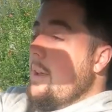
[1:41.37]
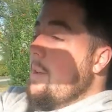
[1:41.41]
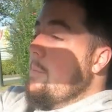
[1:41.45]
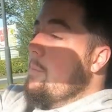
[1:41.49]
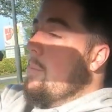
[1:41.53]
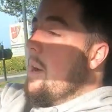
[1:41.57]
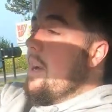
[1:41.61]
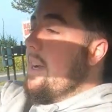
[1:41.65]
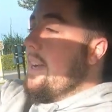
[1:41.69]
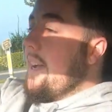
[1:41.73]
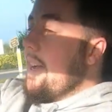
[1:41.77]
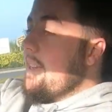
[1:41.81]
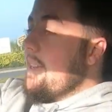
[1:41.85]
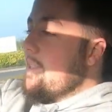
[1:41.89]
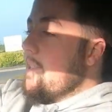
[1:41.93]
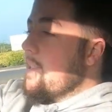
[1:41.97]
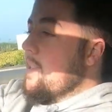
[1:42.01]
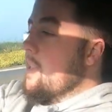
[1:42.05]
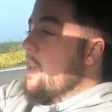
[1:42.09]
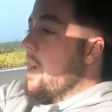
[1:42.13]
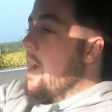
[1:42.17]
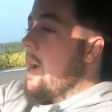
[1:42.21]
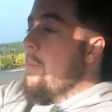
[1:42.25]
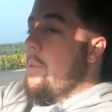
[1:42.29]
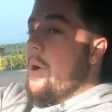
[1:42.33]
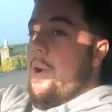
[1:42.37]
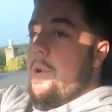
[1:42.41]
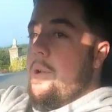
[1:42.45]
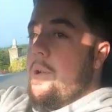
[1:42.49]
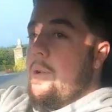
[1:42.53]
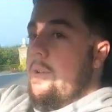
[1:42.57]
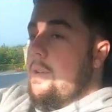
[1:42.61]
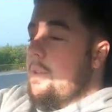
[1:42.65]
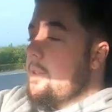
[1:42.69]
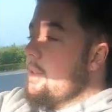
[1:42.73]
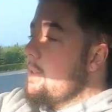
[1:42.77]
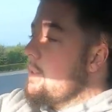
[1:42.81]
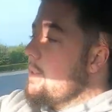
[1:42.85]
but it has a turbo.
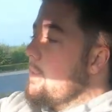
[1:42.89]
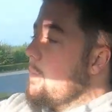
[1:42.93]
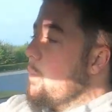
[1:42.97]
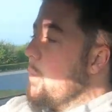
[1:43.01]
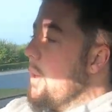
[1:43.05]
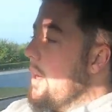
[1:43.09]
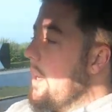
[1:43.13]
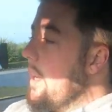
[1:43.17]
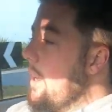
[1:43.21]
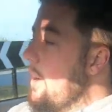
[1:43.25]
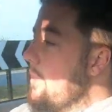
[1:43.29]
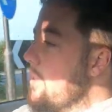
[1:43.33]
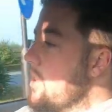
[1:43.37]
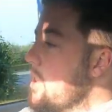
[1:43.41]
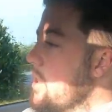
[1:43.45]
We love a